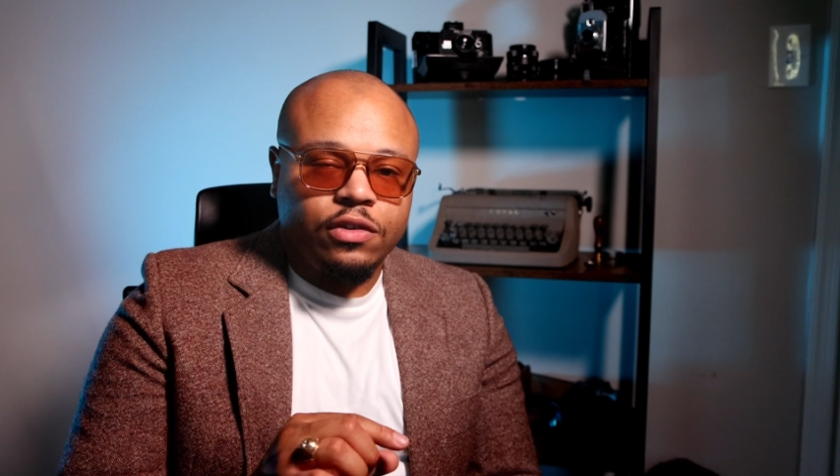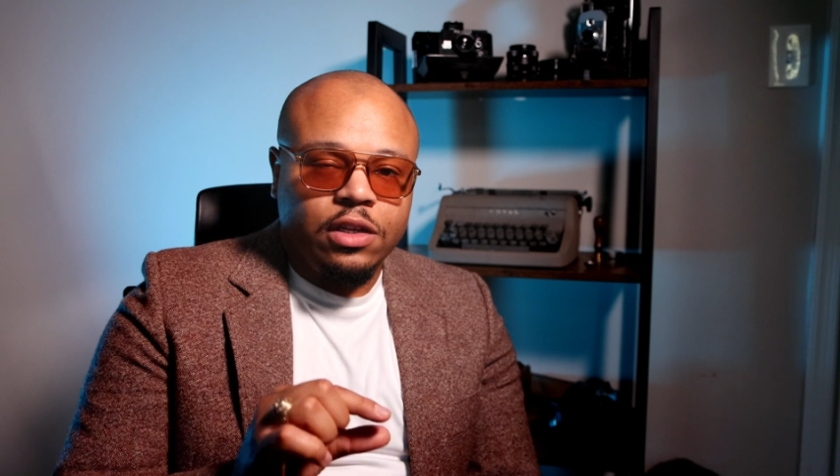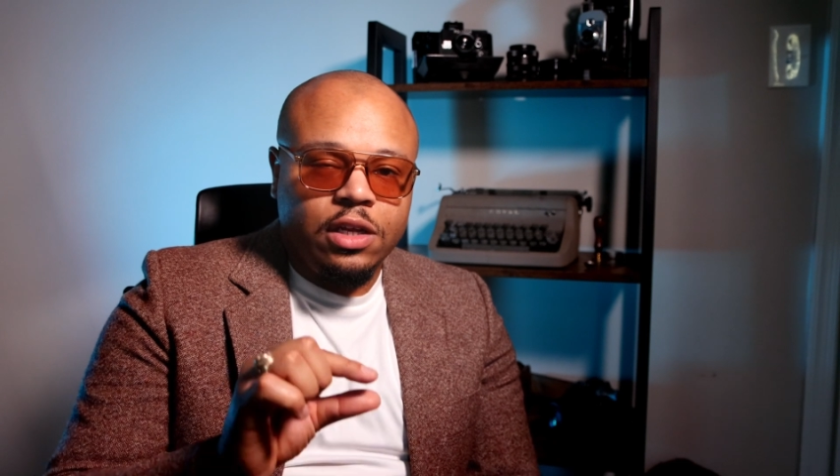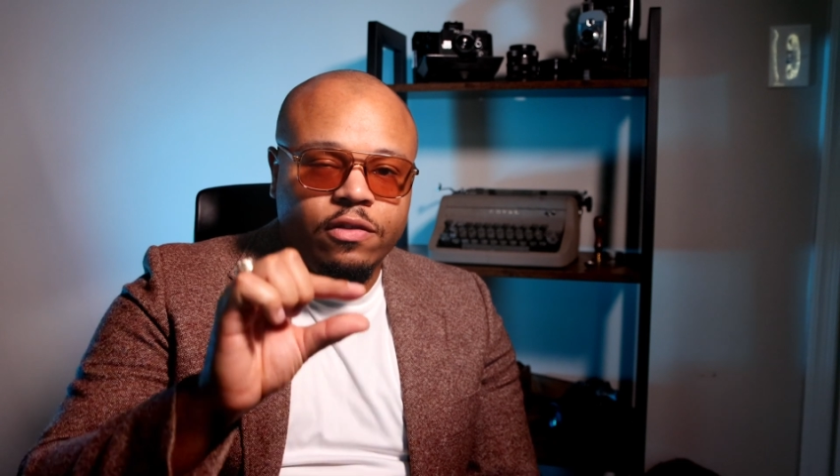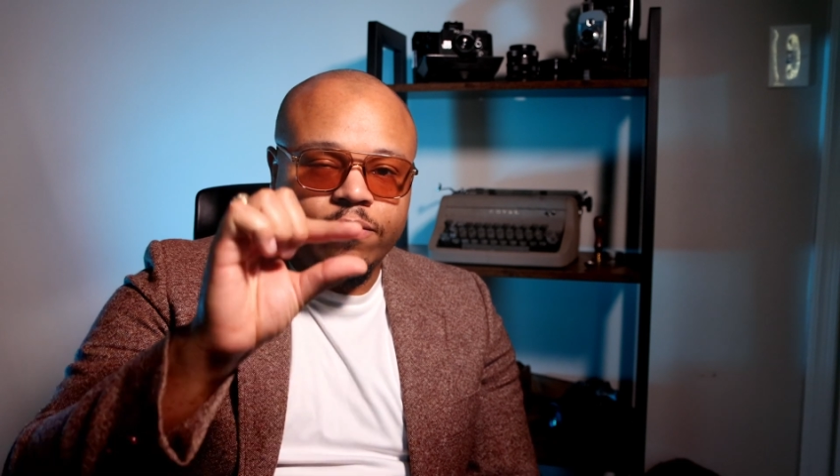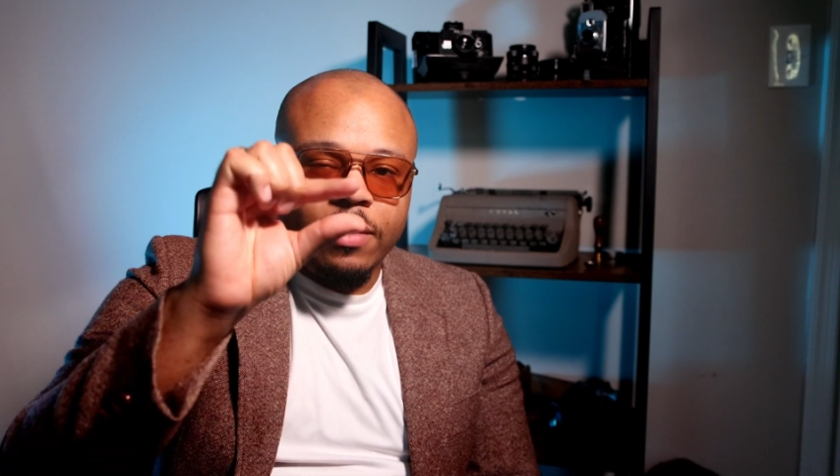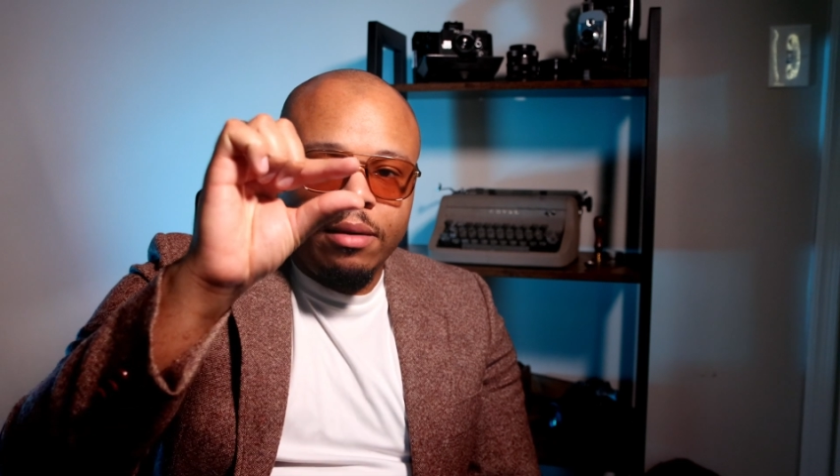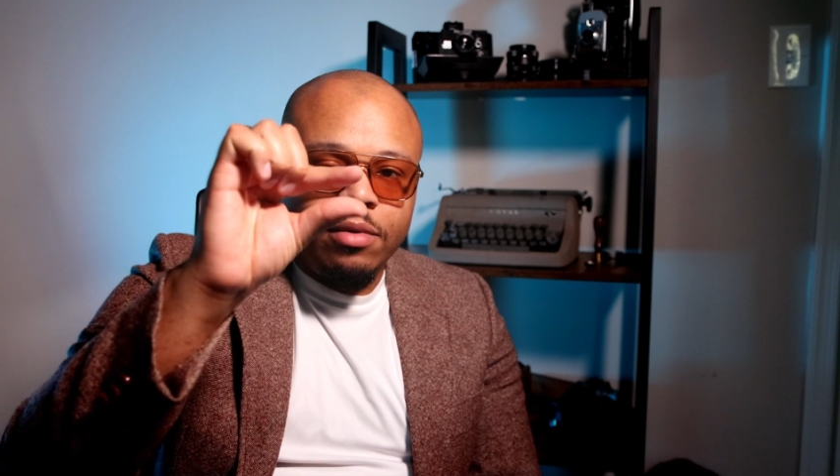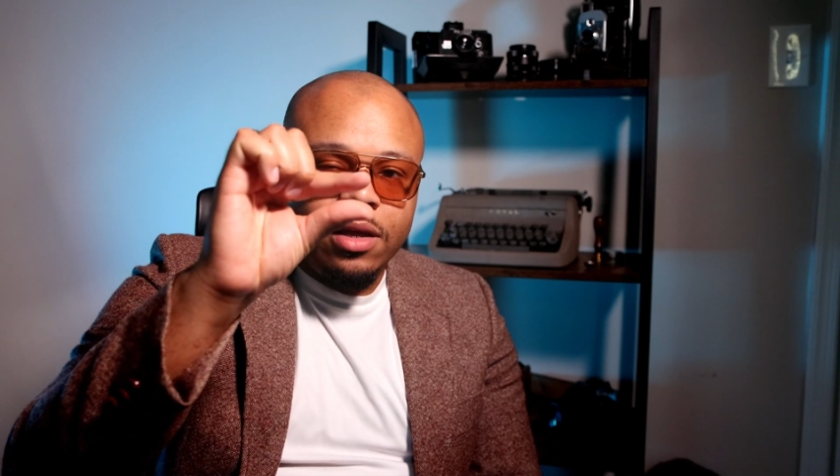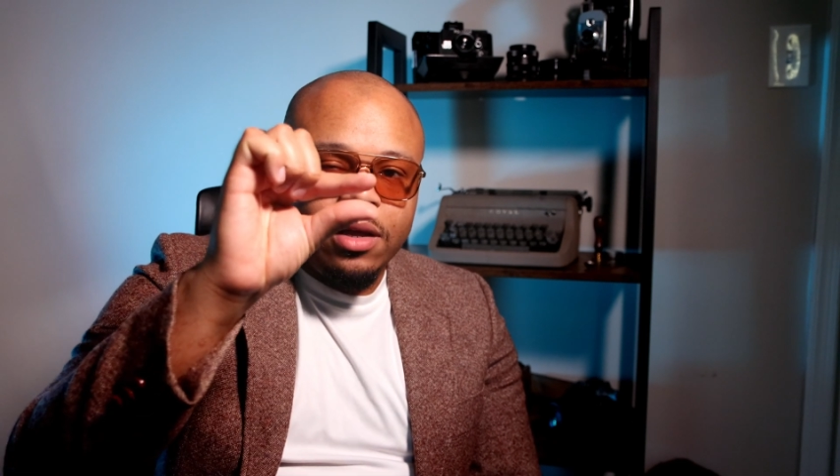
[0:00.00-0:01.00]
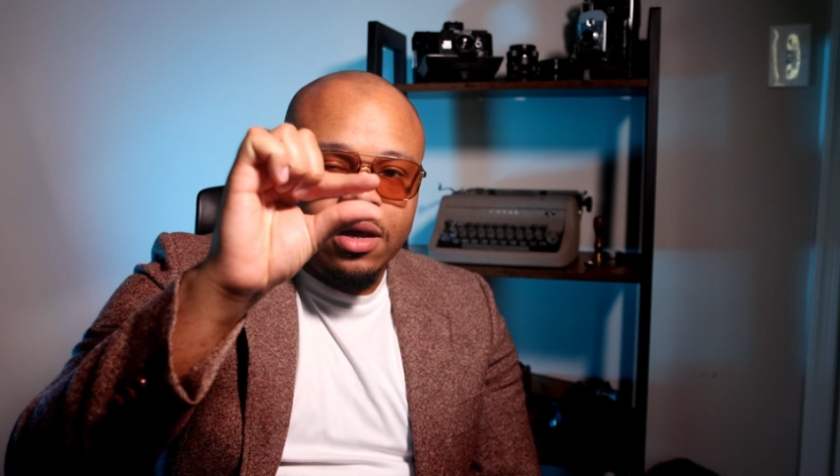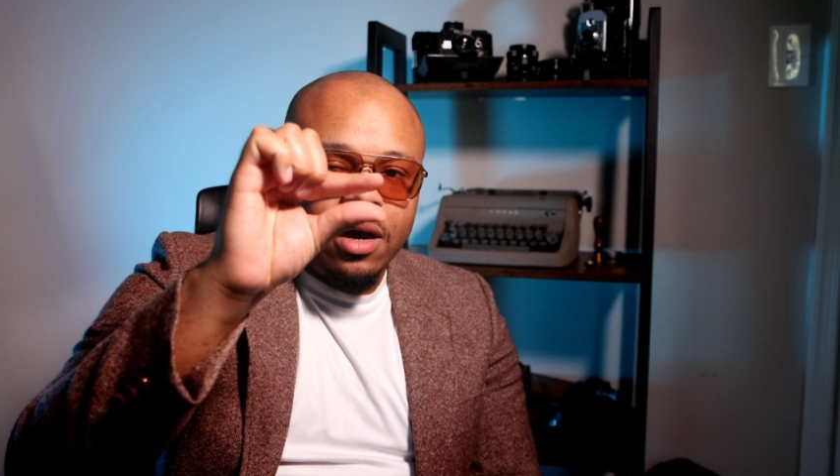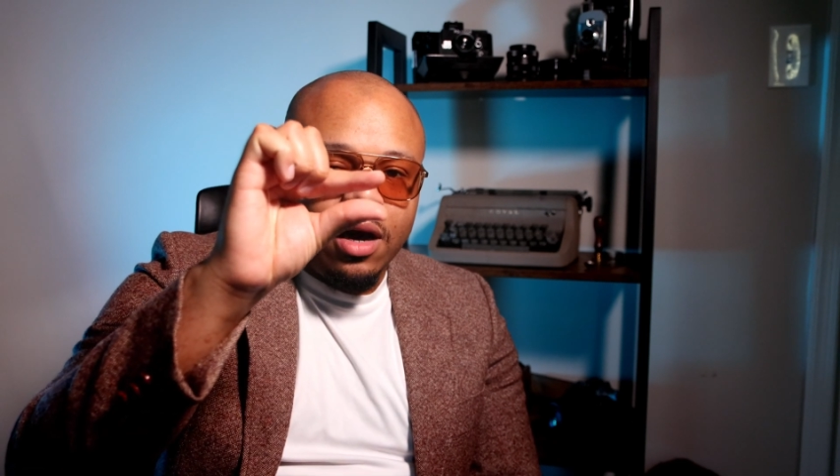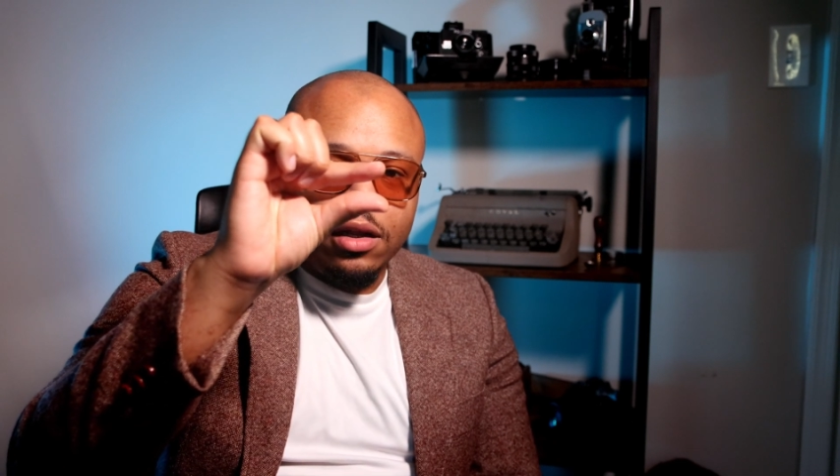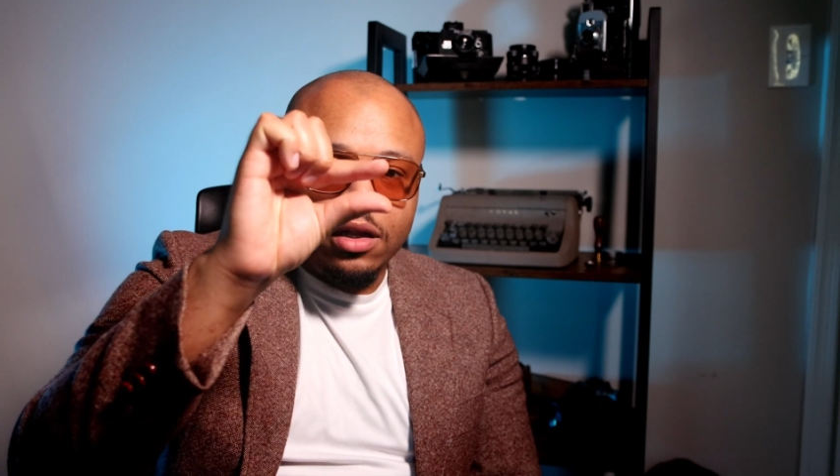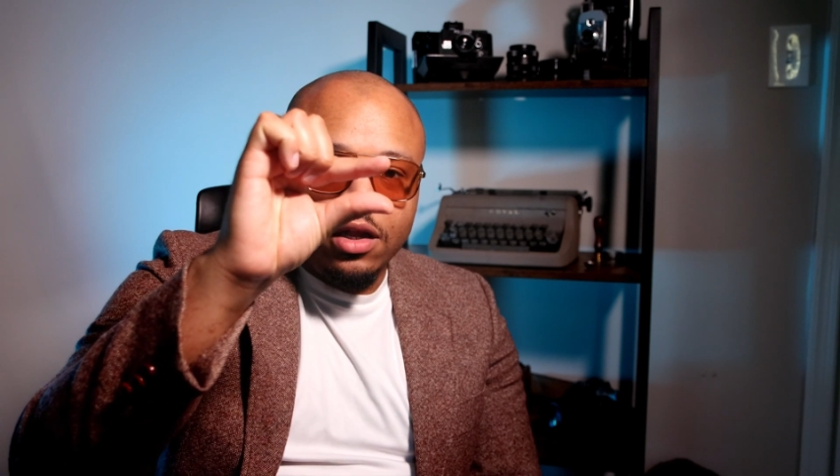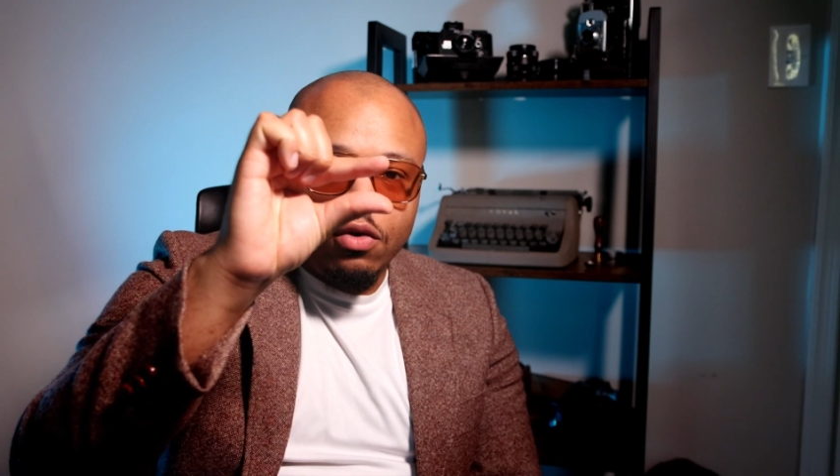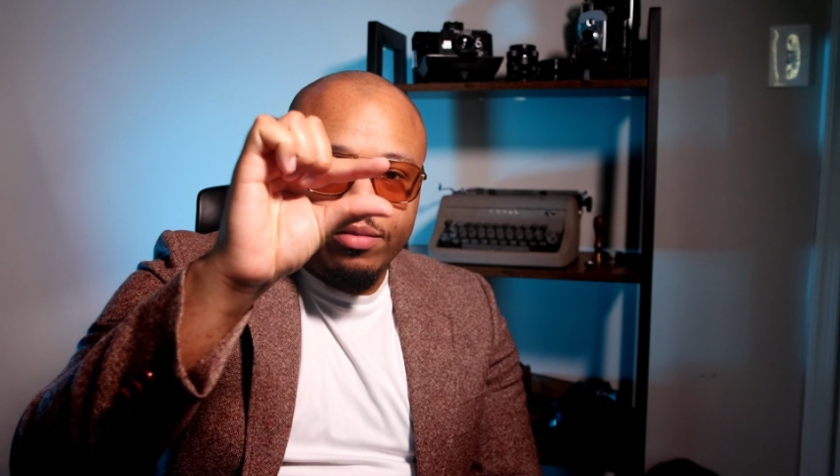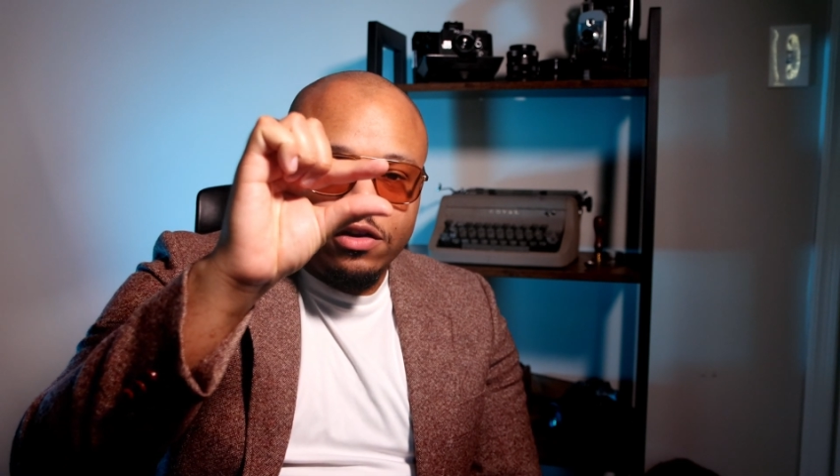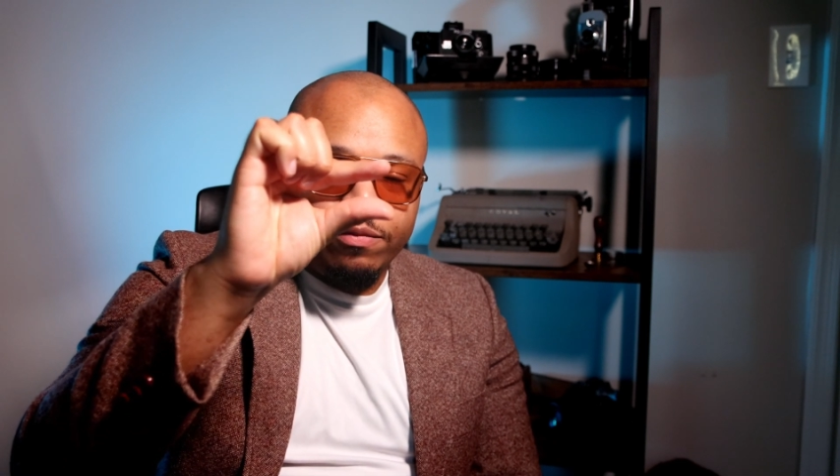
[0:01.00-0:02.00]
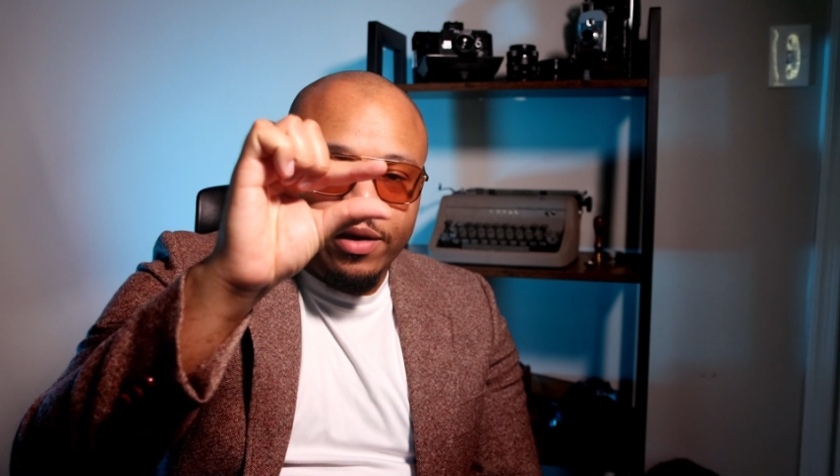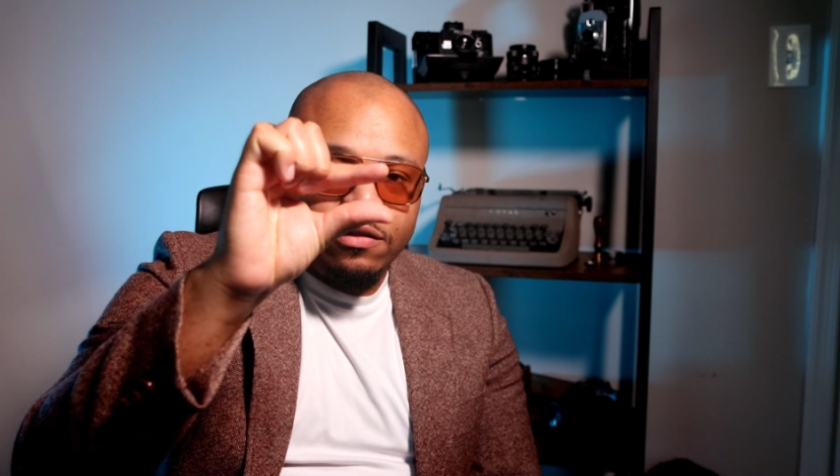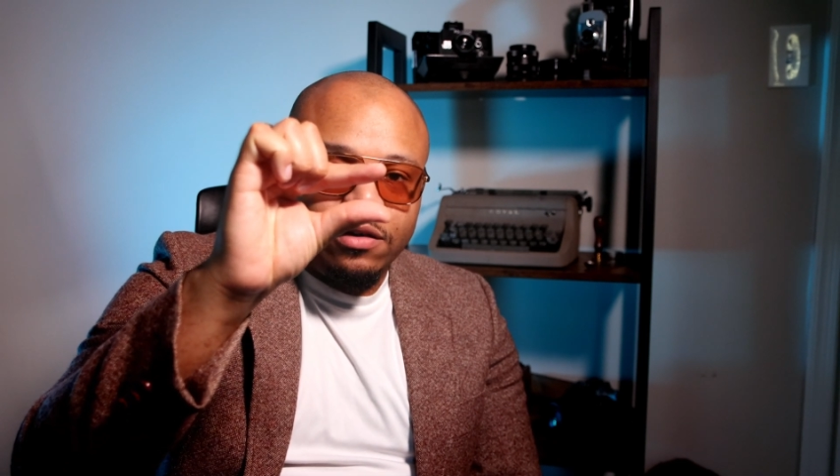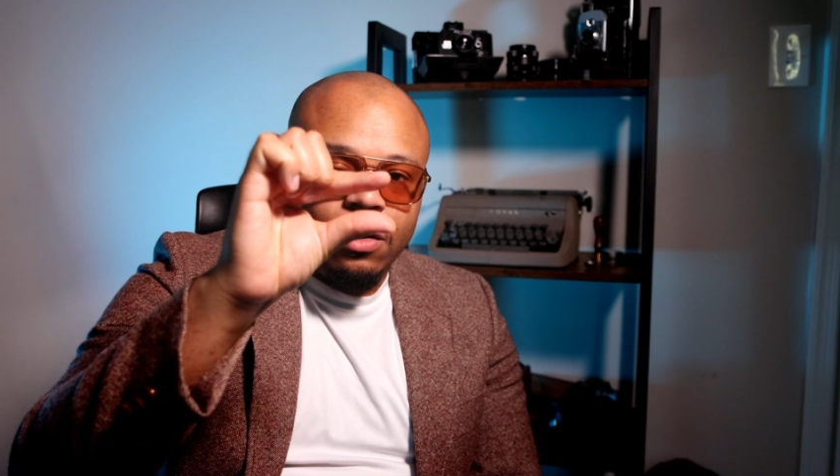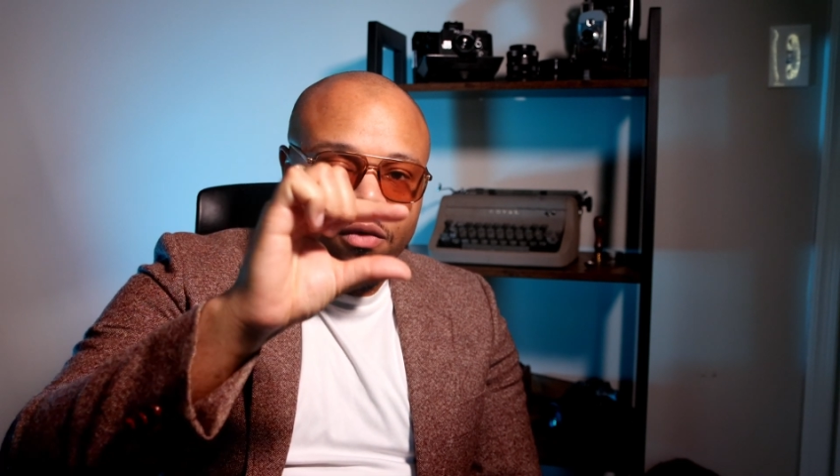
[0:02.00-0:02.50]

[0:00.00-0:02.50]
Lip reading: just leave maybe a little bit of space in there.